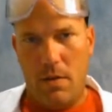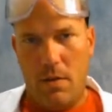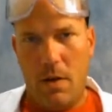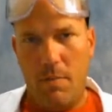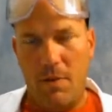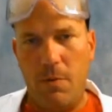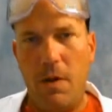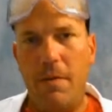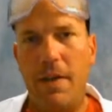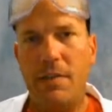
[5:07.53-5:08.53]
Carbon
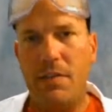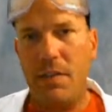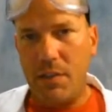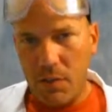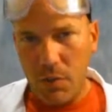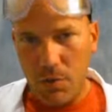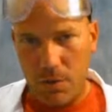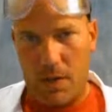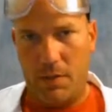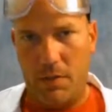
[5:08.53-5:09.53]
12 has six
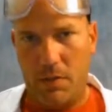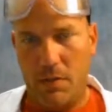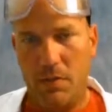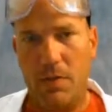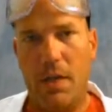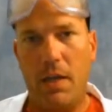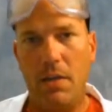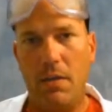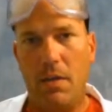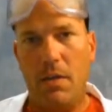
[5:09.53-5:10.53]
neutrons,
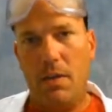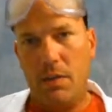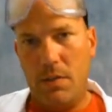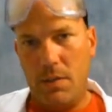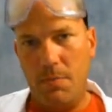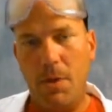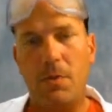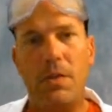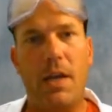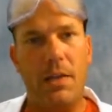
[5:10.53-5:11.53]
okay? Six
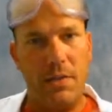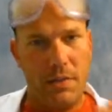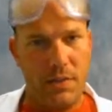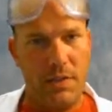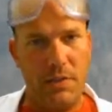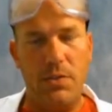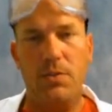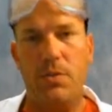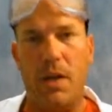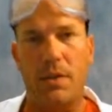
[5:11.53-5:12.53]
protons, six
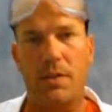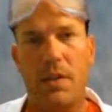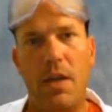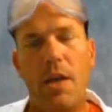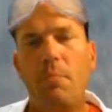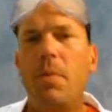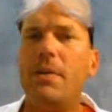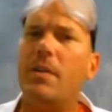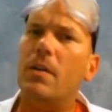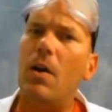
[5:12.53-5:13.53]
neutrons.
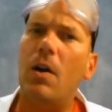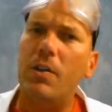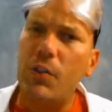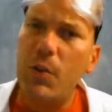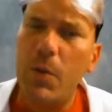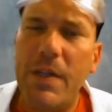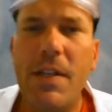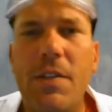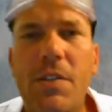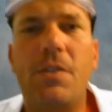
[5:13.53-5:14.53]
But there are two
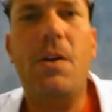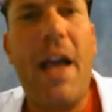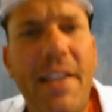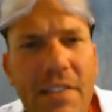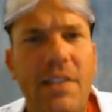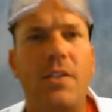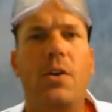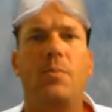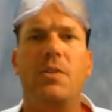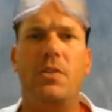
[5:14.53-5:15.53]
additional
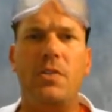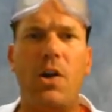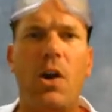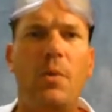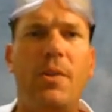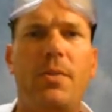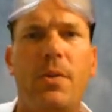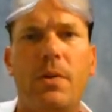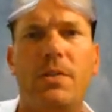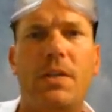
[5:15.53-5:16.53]
isotopes. There's carbon
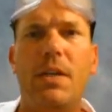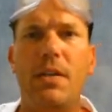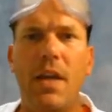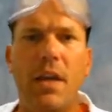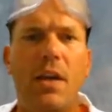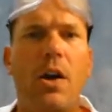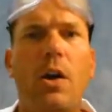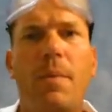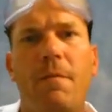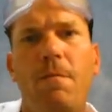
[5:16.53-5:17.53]
13,
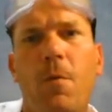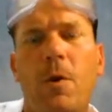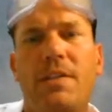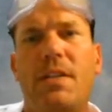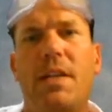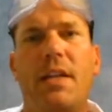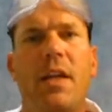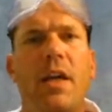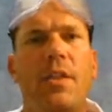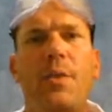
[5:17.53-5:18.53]
carbon 14.
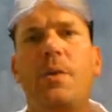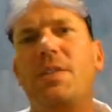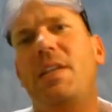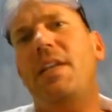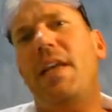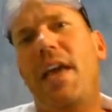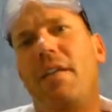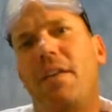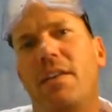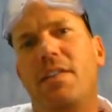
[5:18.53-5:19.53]
13
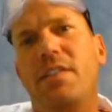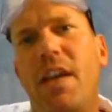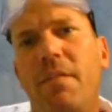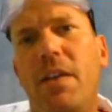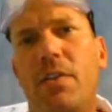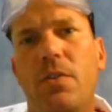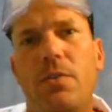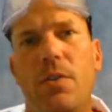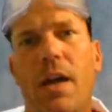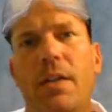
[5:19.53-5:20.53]
having seven
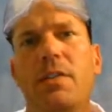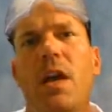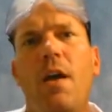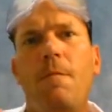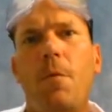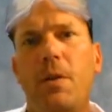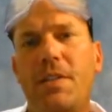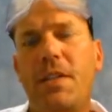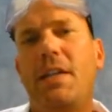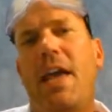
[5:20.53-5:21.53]
neutrons,
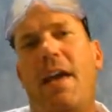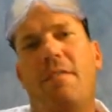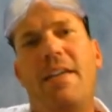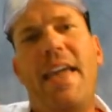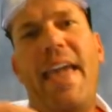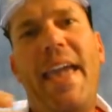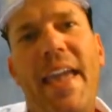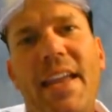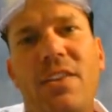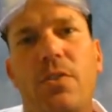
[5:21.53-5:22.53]
14 having
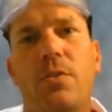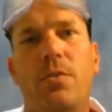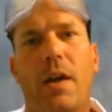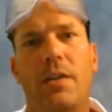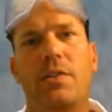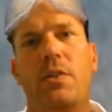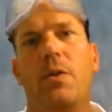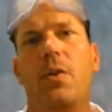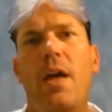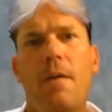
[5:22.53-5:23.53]
eight neutrons.
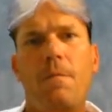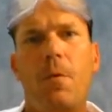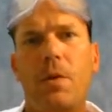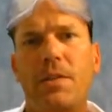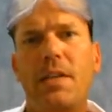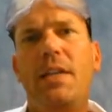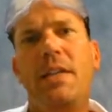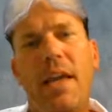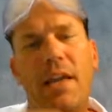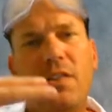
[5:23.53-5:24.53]
So
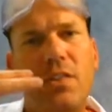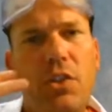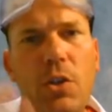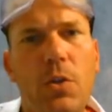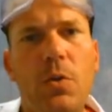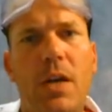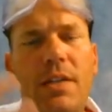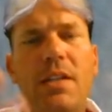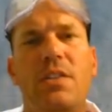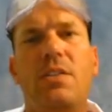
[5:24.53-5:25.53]
14 has two
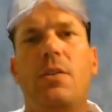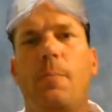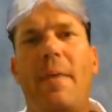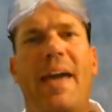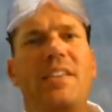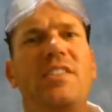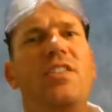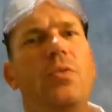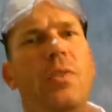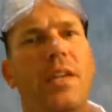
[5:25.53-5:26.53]
additional mass
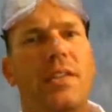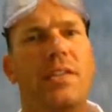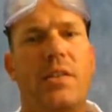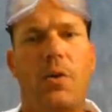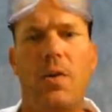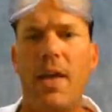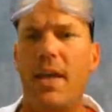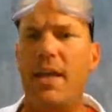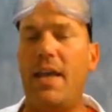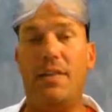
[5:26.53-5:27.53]
units, so
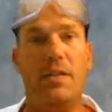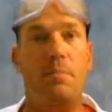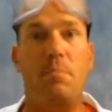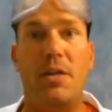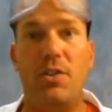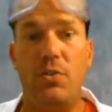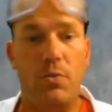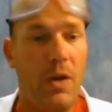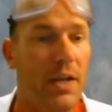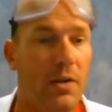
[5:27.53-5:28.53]
it has a much
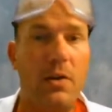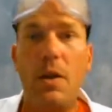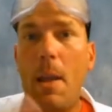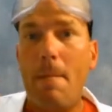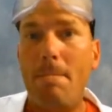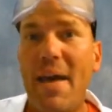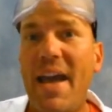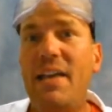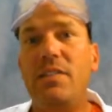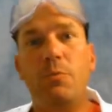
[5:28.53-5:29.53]
greater
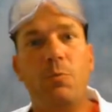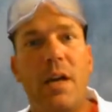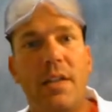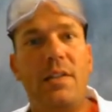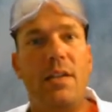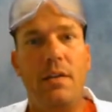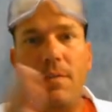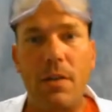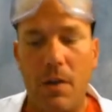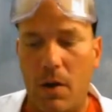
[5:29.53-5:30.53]
mass
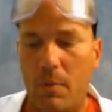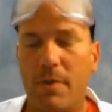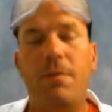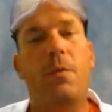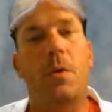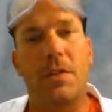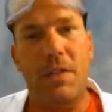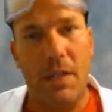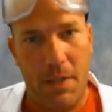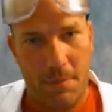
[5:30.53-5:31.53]
relative to carbon
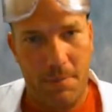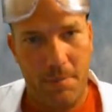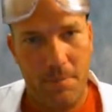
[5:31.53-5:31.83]
14.